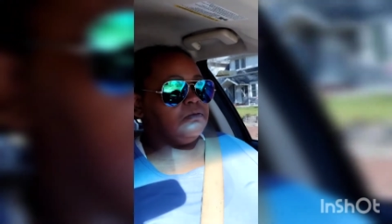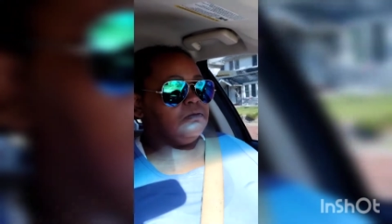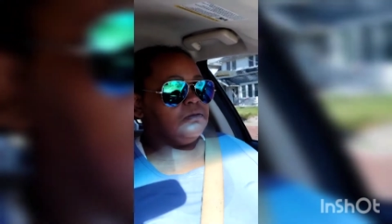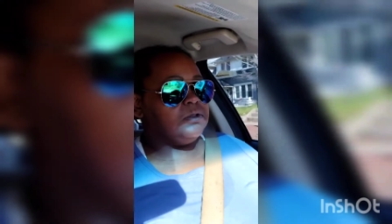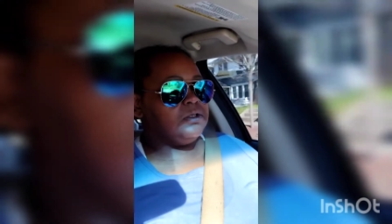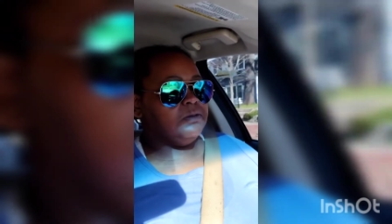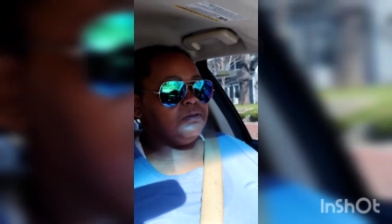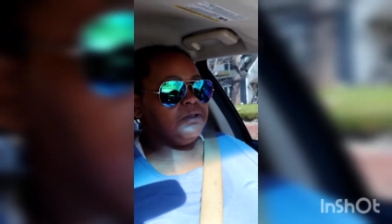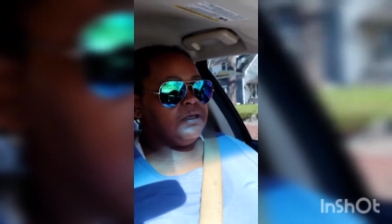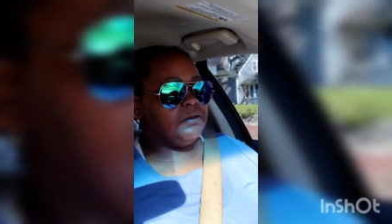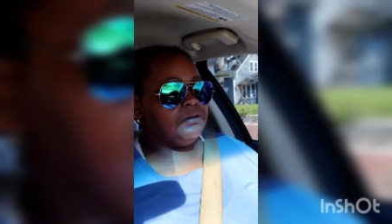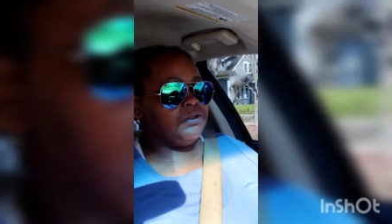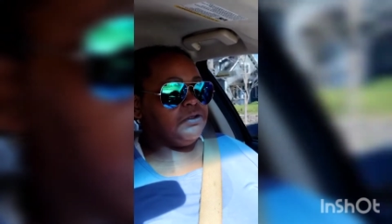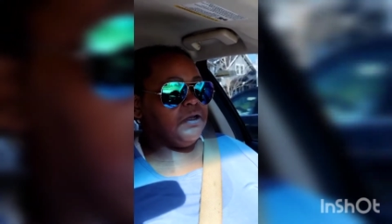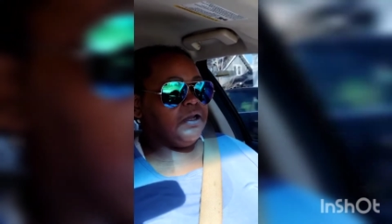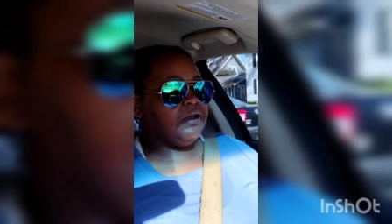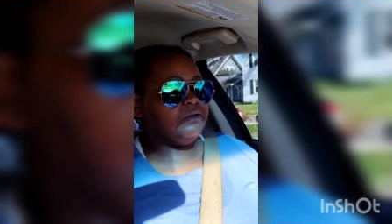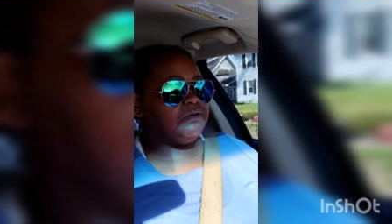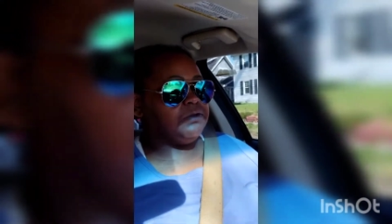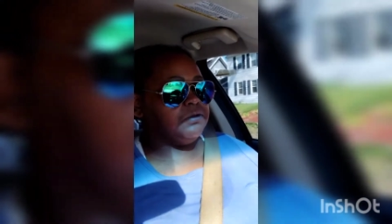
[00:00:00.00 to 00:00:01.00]
sometimes you
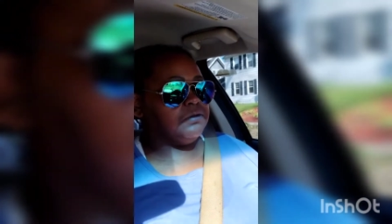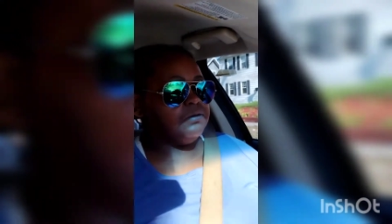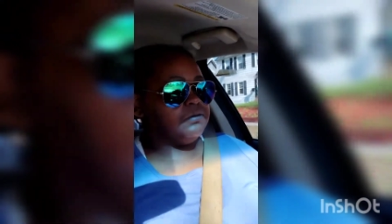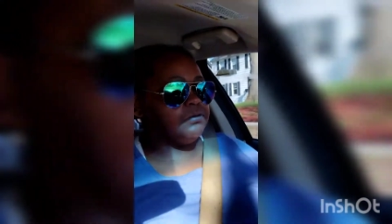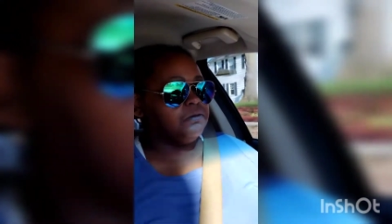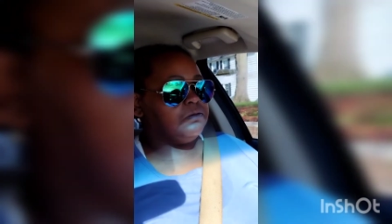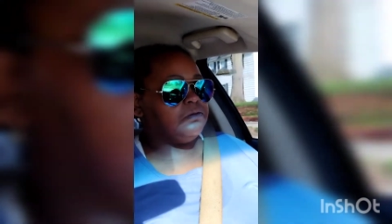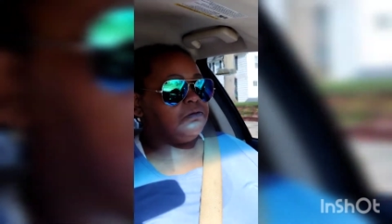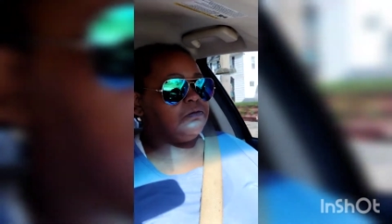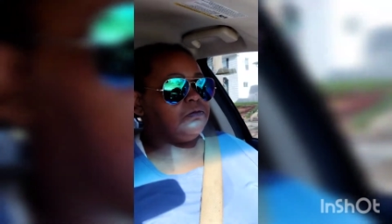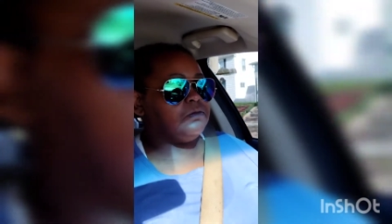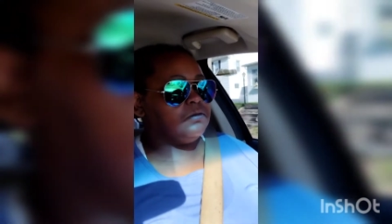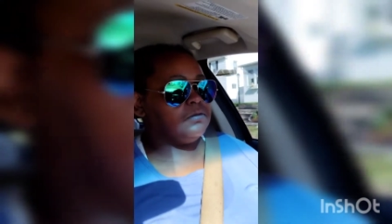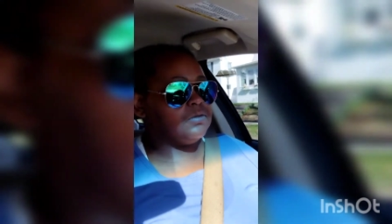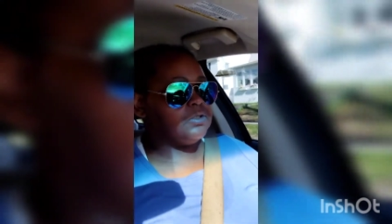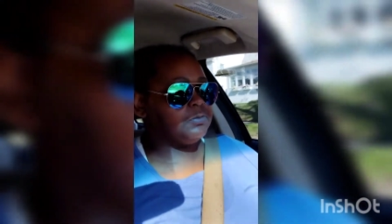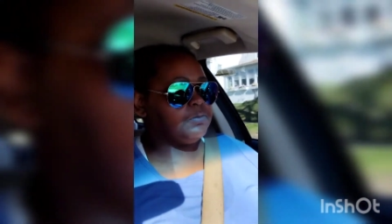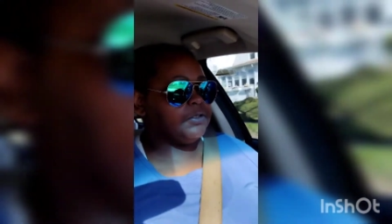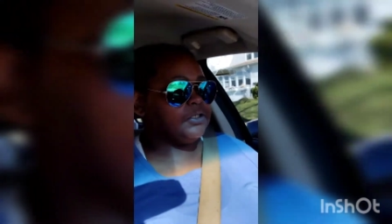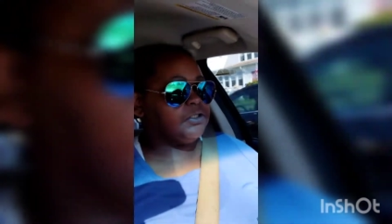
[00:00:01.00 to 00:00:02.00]
have to,
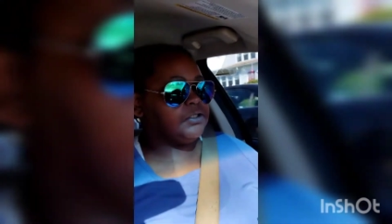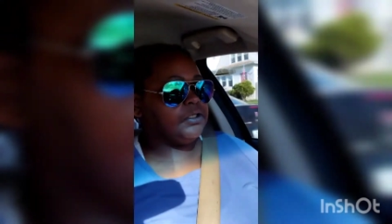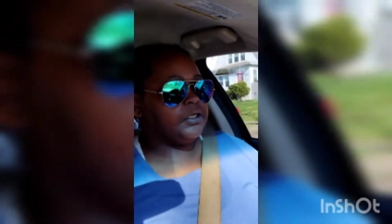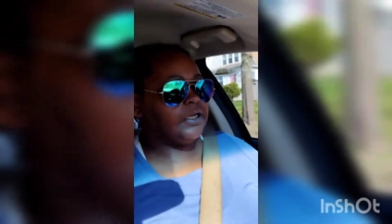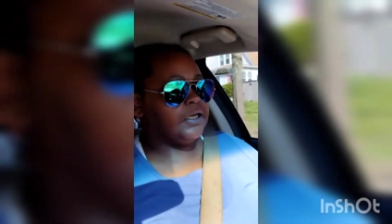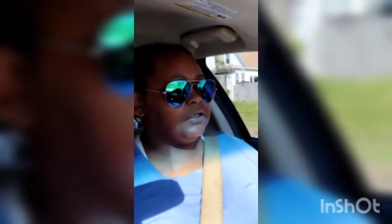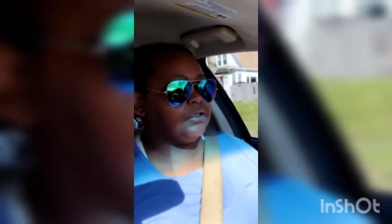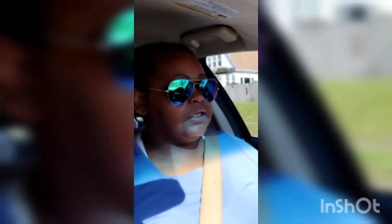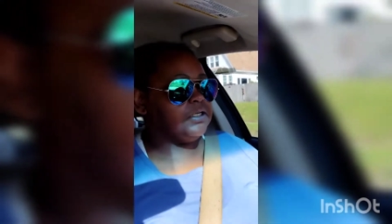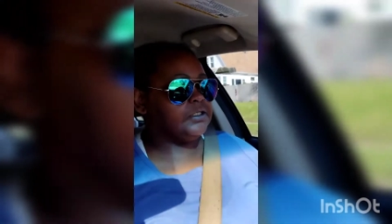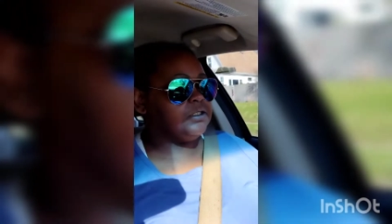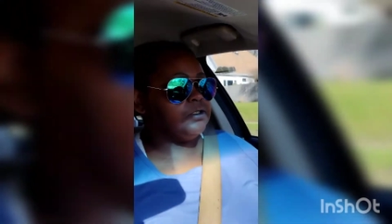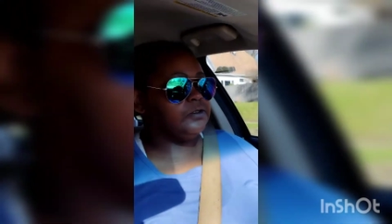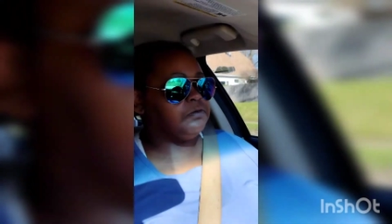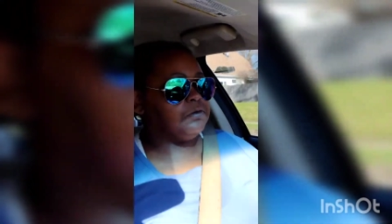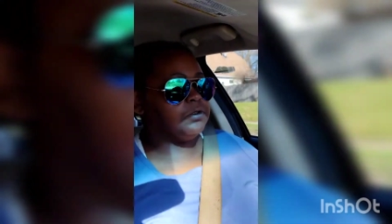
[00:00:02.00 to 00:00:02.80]
especially nowadays. It's